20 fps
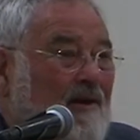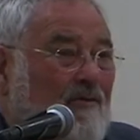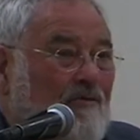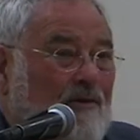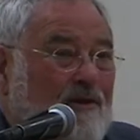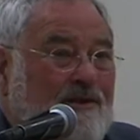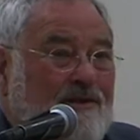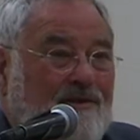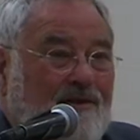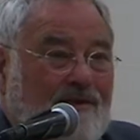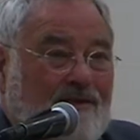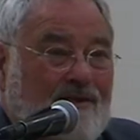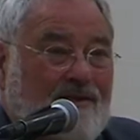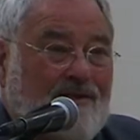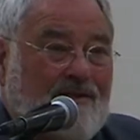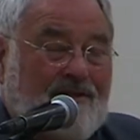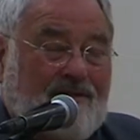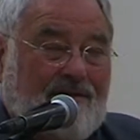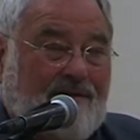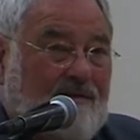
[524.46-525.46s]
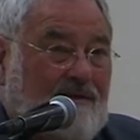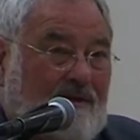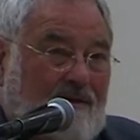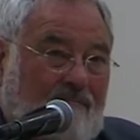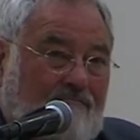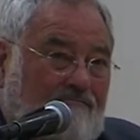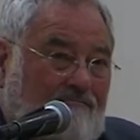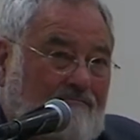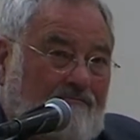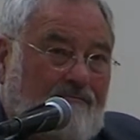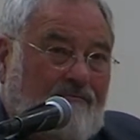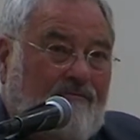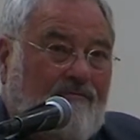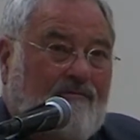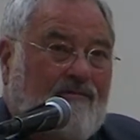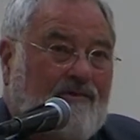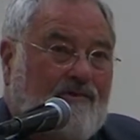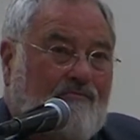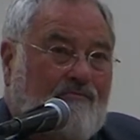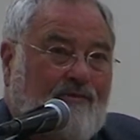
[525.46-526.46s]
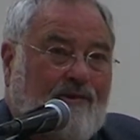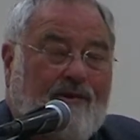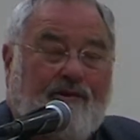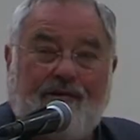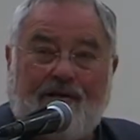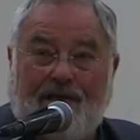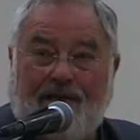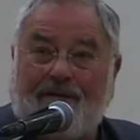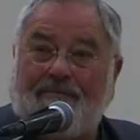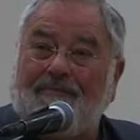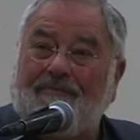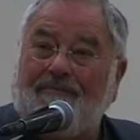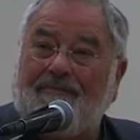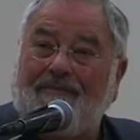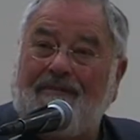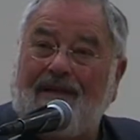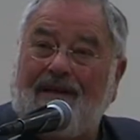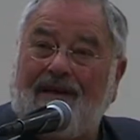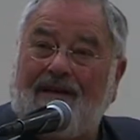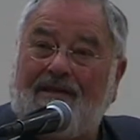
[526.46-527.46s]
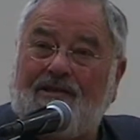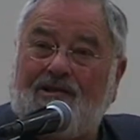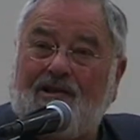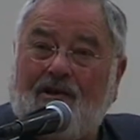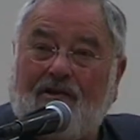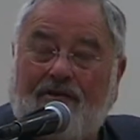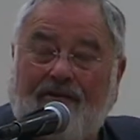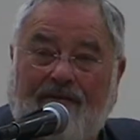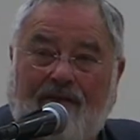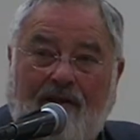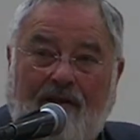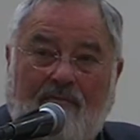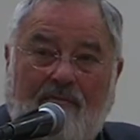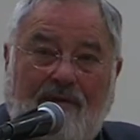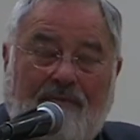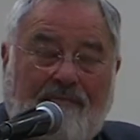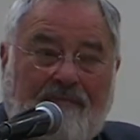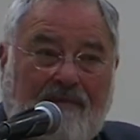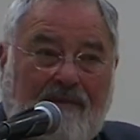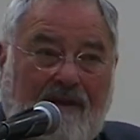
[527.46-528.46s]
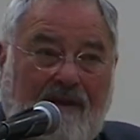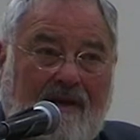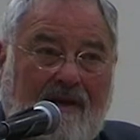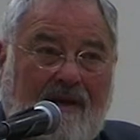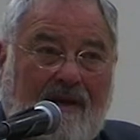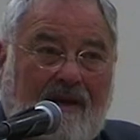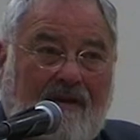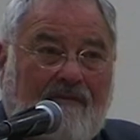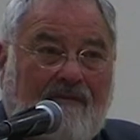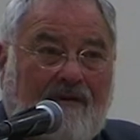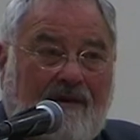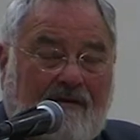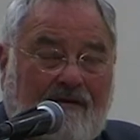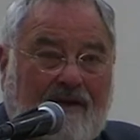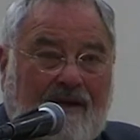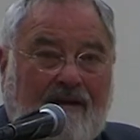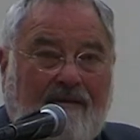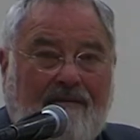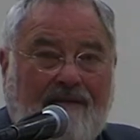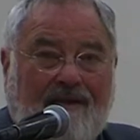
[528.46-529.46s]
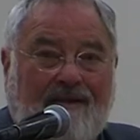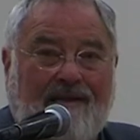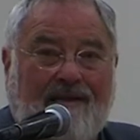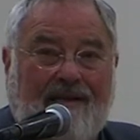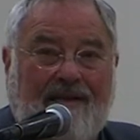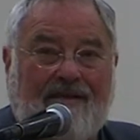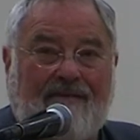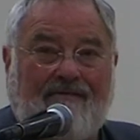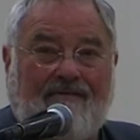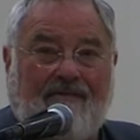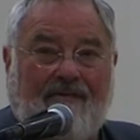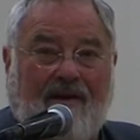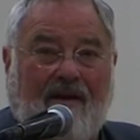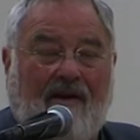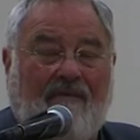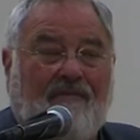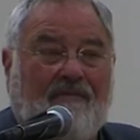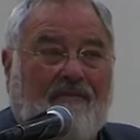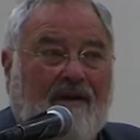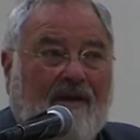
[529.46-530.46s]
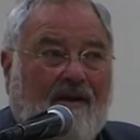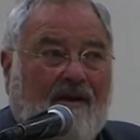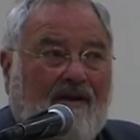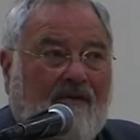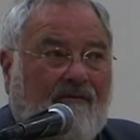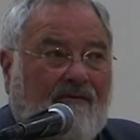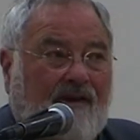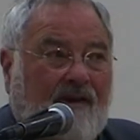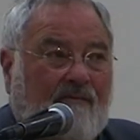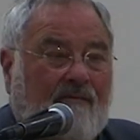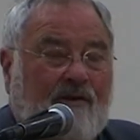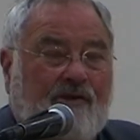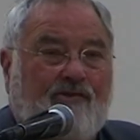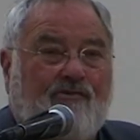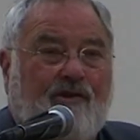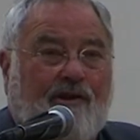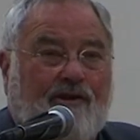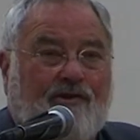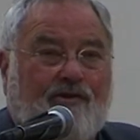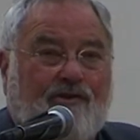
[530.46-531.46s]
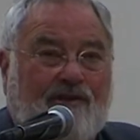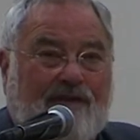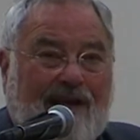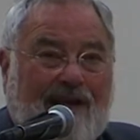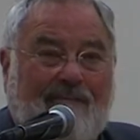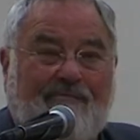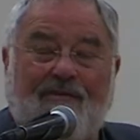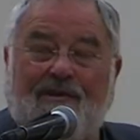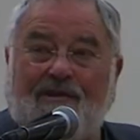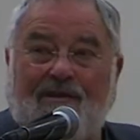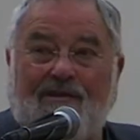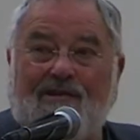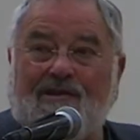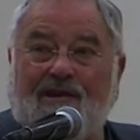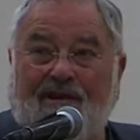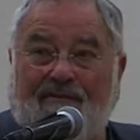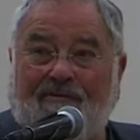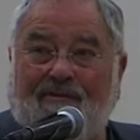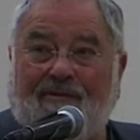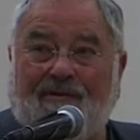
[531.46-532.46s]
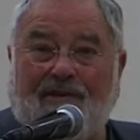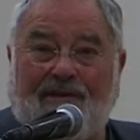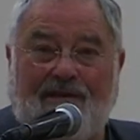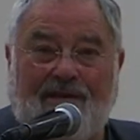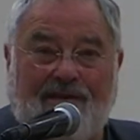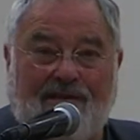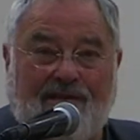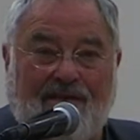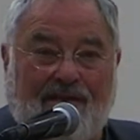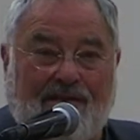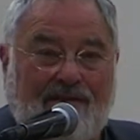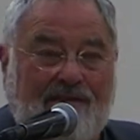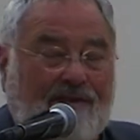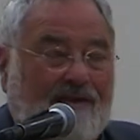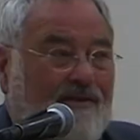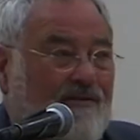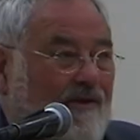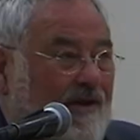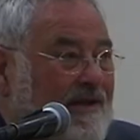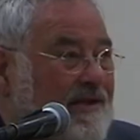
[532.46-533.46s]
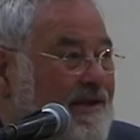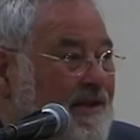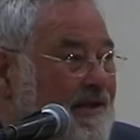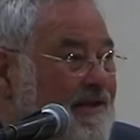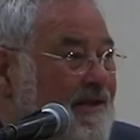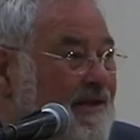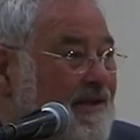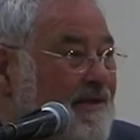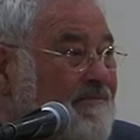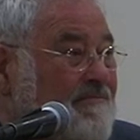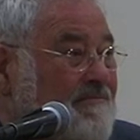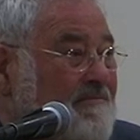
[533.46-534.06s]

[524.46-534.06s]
which studies parenting and child development, and found out that these family structures had been discovered and discussed in great detail.